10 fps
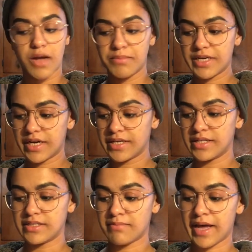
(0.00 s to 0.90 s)

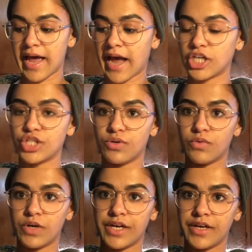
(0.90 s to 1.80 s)
because my actual
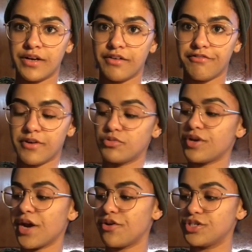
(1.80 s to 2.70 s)
one from
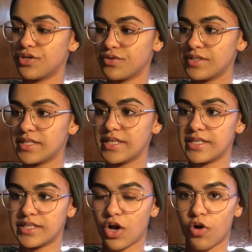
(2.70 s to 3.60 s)
Trader Joe's
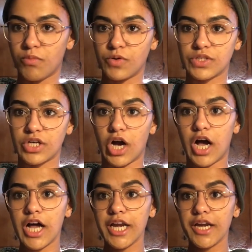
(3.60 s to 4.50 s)
is almost
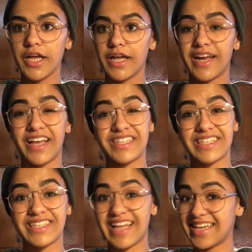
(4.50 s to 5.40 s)
gone, and
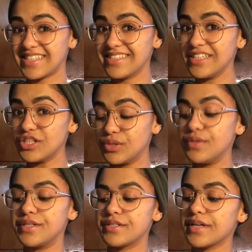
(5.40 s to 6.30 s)
it's lasted like 2
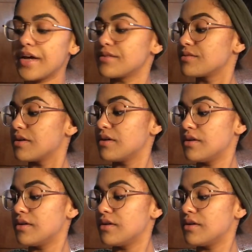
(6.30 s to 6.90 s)
years, guys.